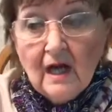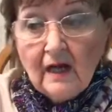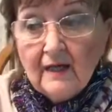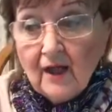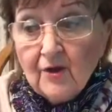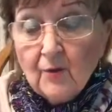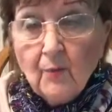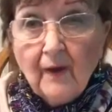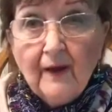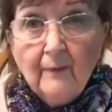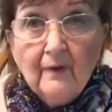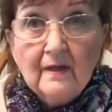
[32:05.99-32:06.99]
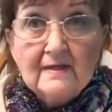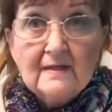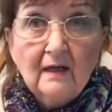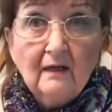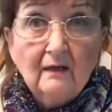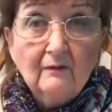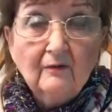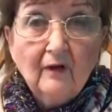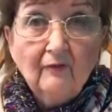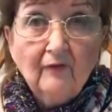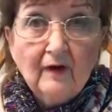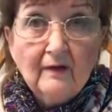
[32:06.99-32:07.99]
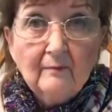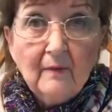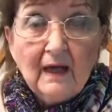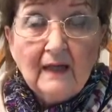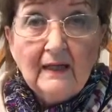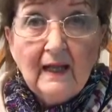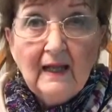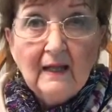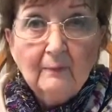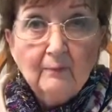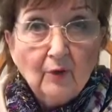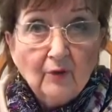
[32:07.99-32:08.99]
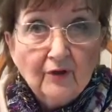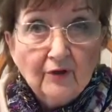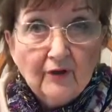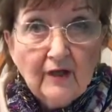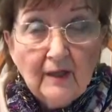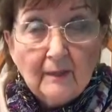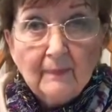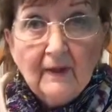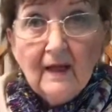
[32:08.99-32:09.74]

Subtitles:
Another way was a friend of mine had broken her hip,